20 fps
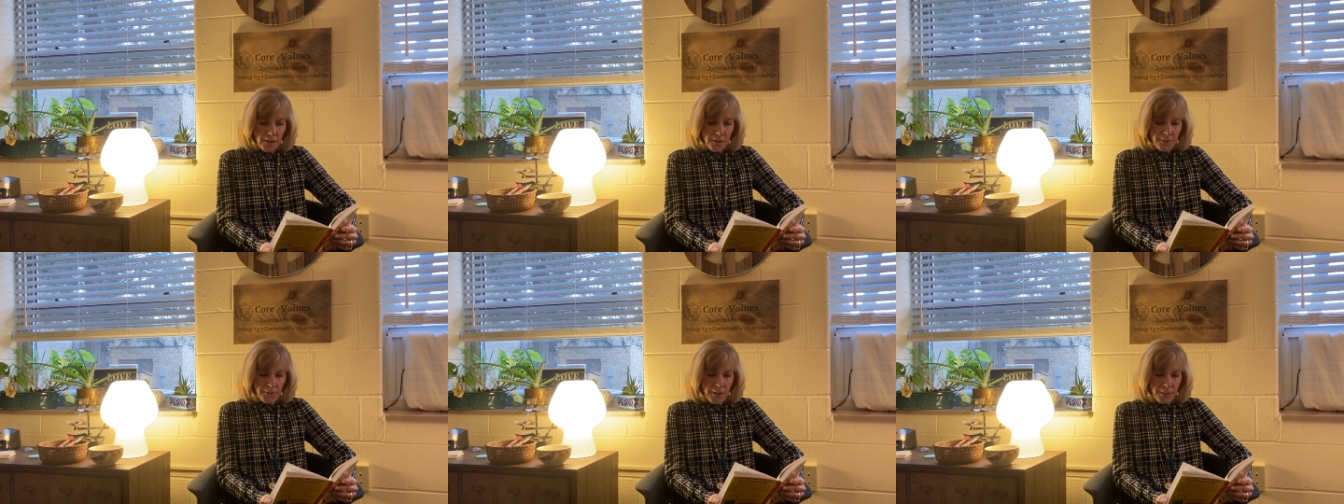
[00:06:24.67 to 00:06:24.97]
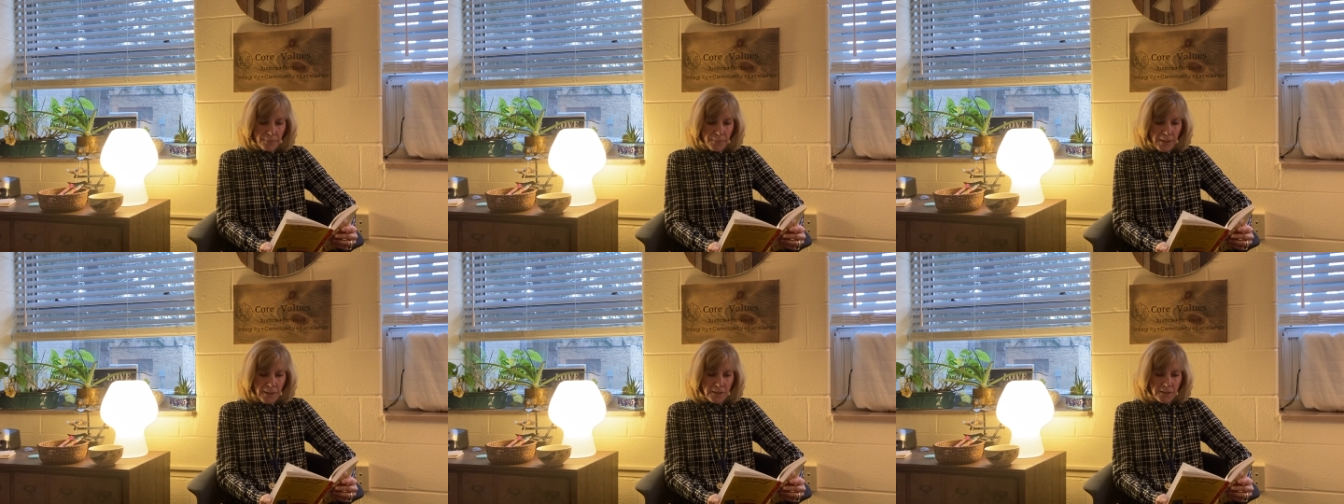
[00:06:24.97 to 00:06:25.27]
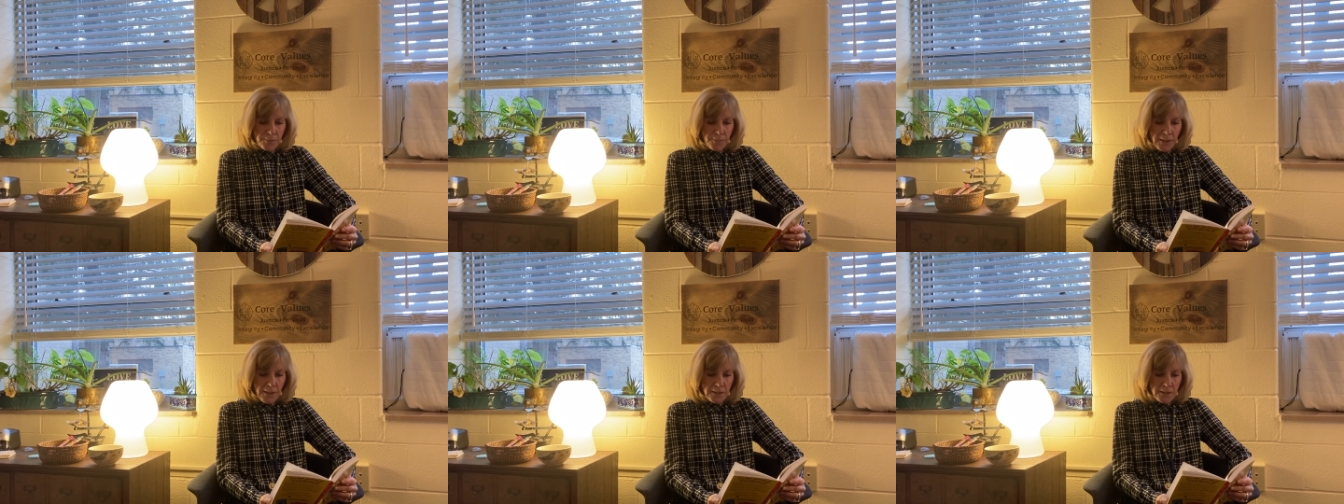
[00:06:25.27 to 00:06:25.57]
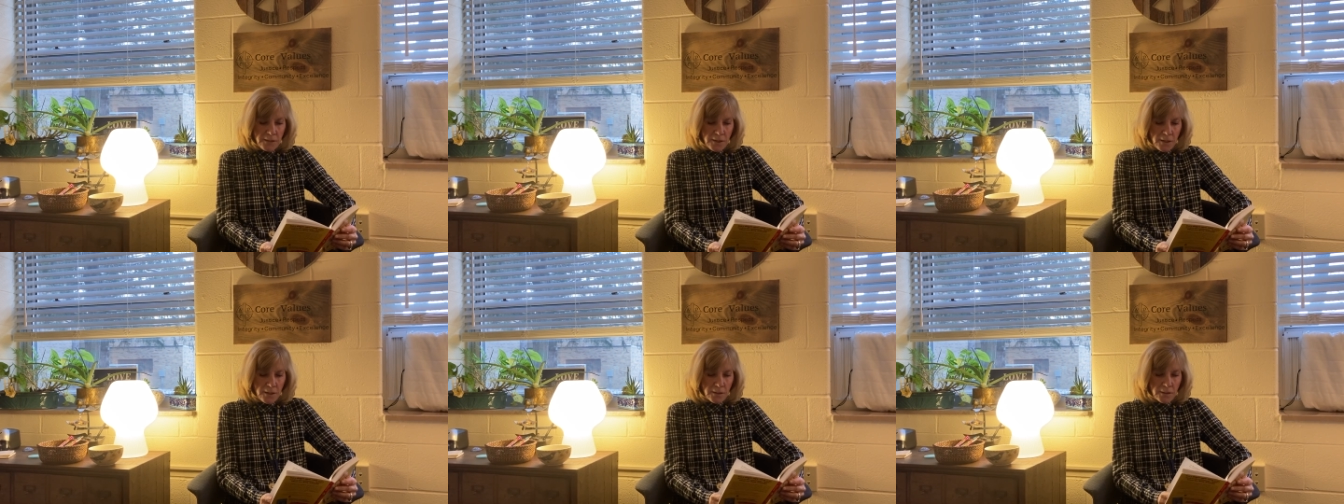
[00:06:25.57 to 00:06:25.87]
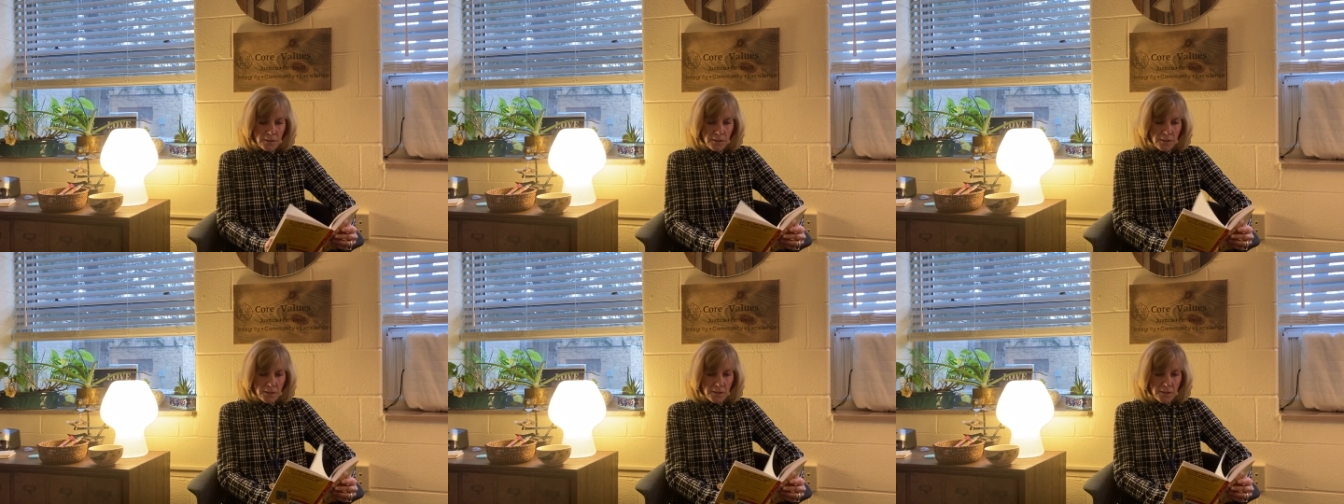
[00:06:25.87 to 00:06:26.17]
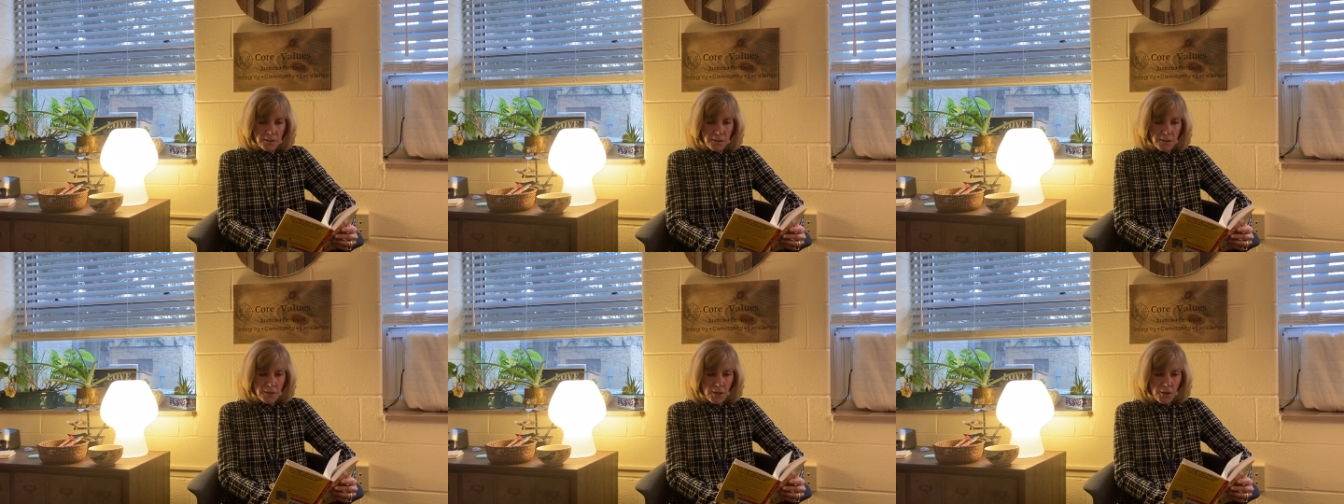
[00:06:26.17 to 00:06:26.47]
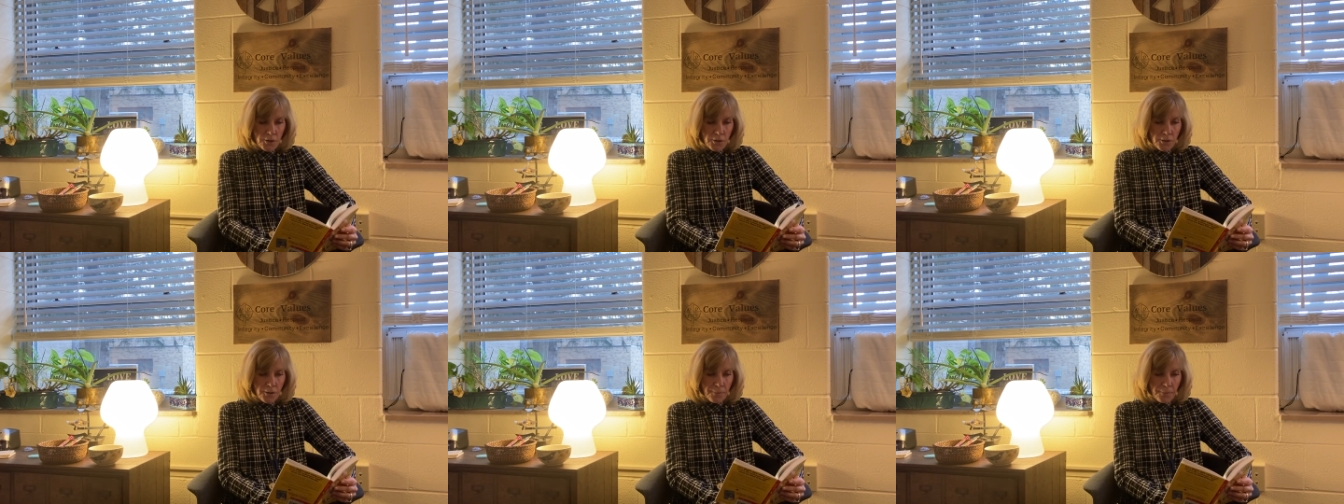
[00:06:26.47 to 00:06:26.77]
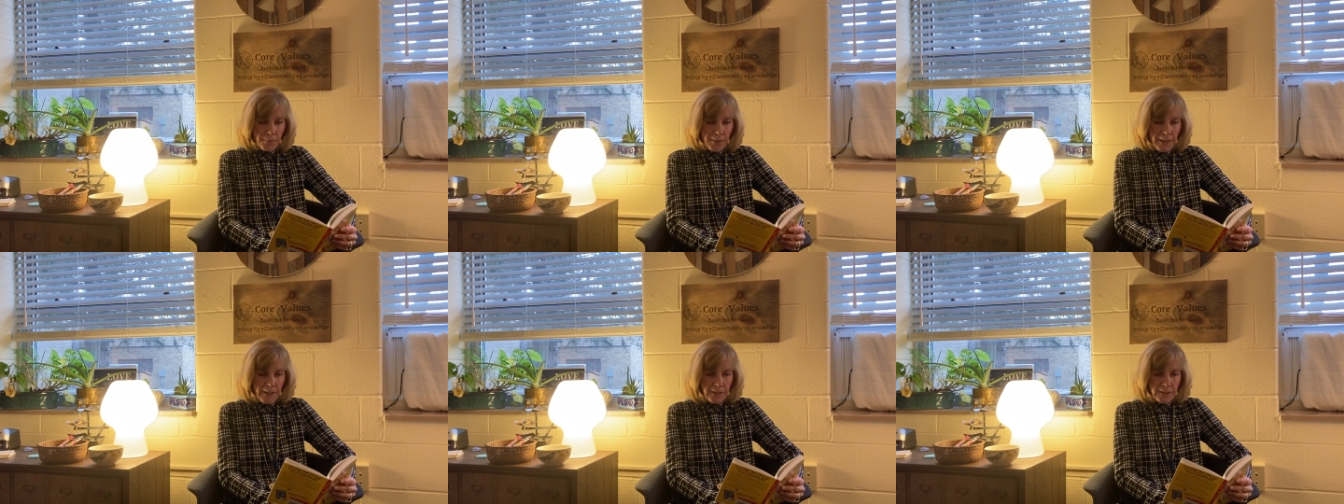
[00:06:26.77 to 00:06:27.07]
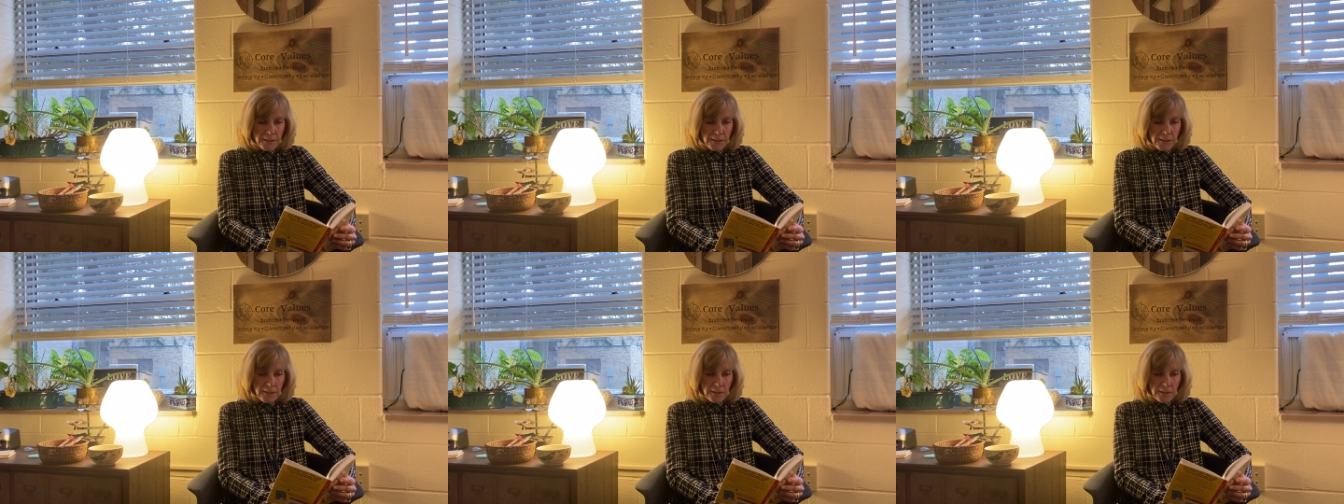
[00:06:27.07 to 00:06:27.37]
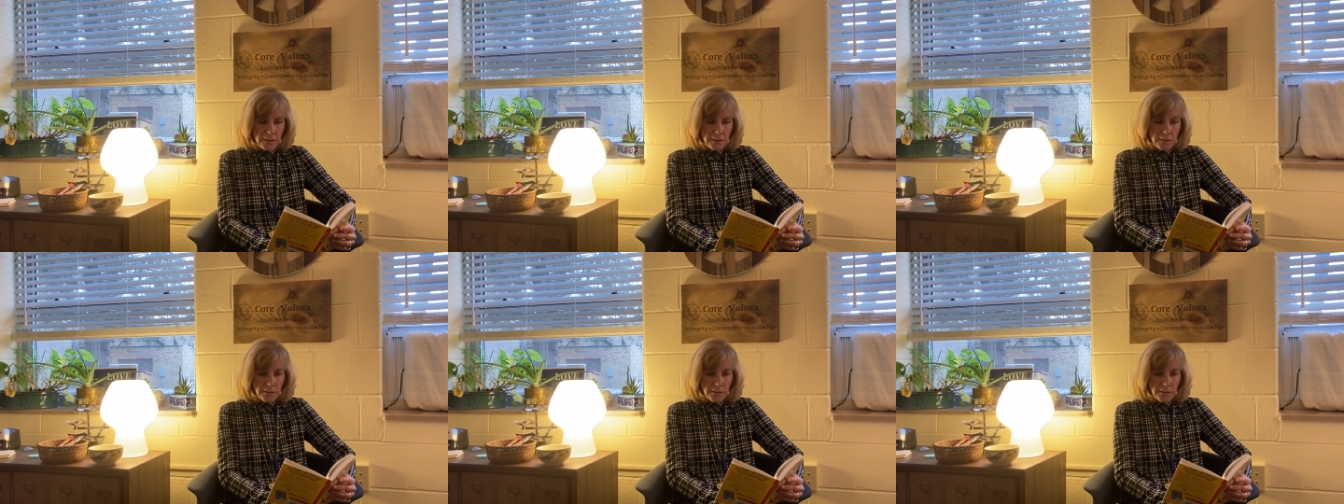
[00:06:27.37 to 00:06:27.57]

that makes my tongue start panting.